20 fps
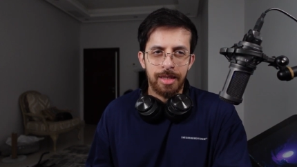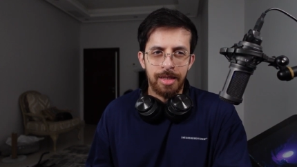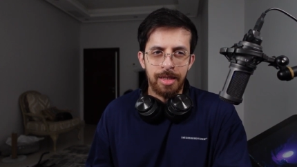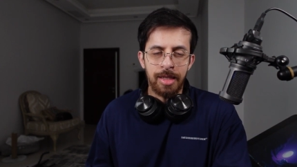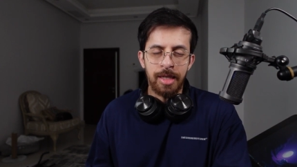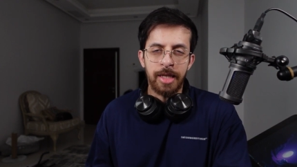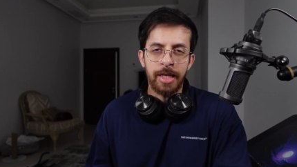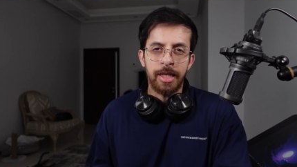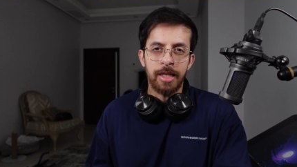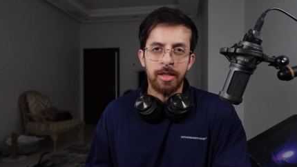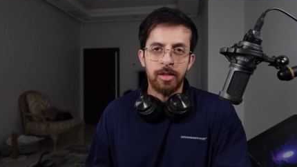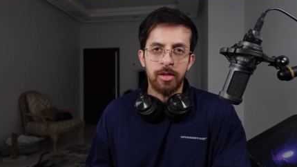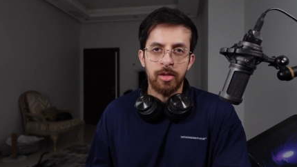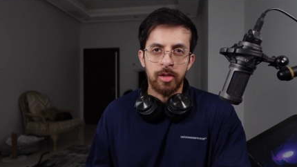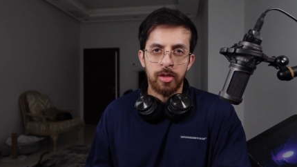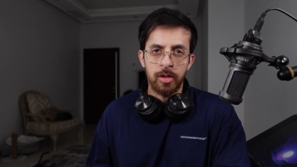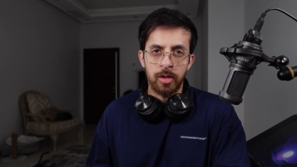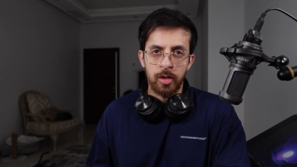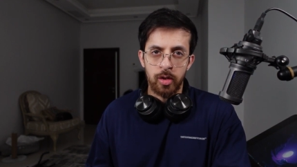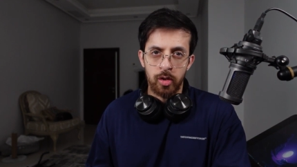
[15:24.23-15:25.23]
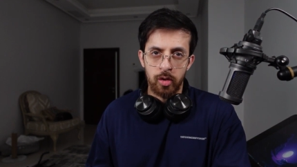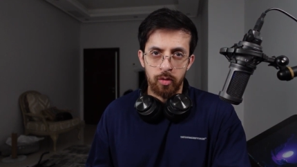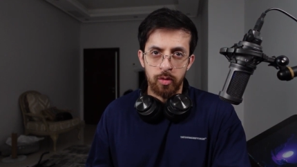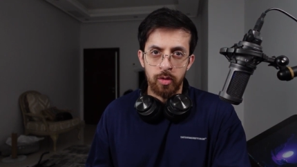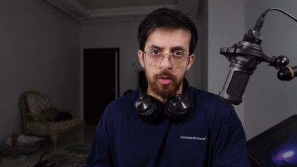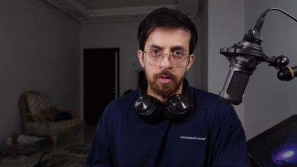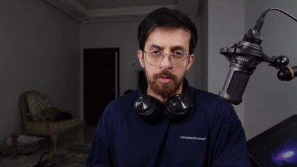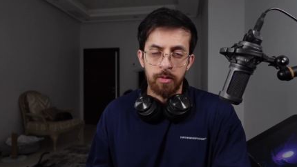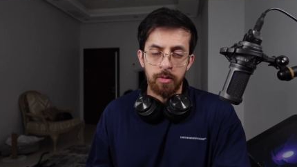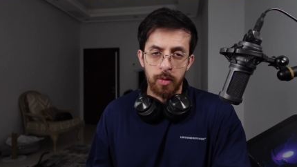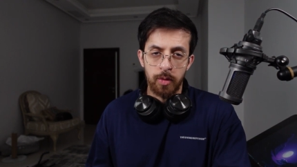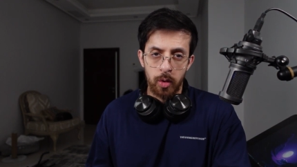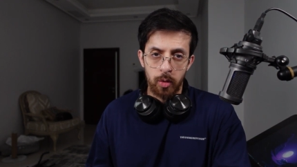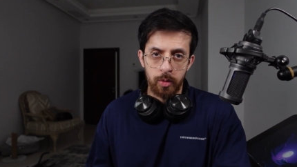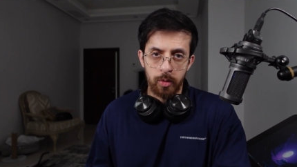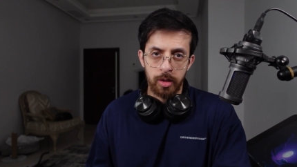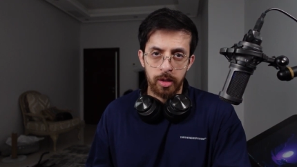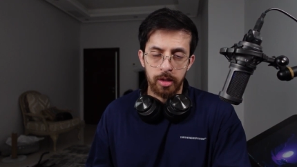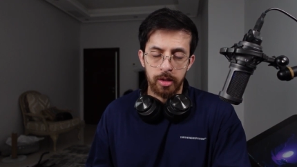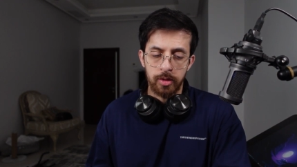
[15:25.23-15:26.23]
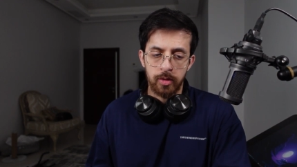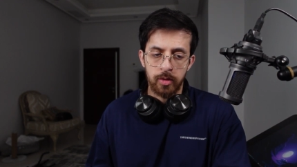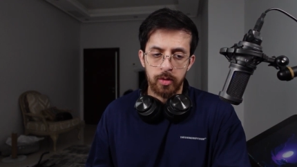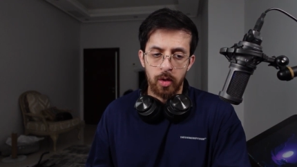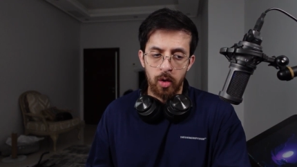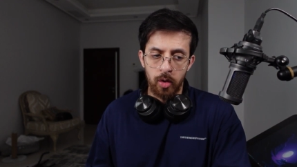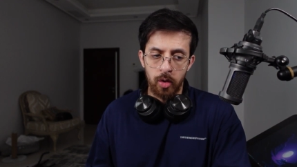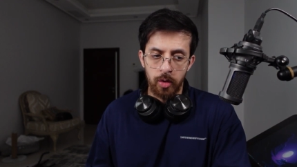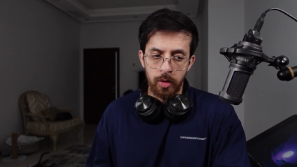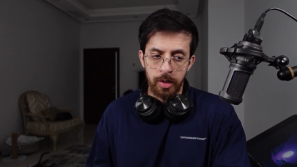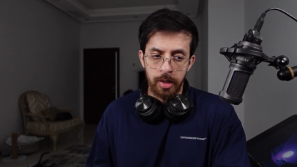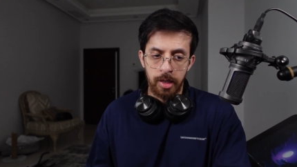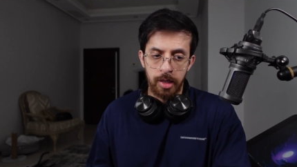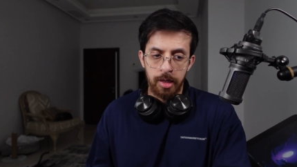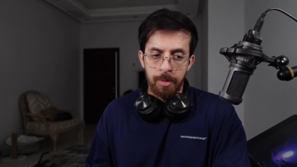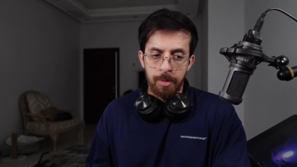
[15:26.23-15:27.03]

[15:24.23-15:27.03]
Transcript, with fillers: needs you to focus on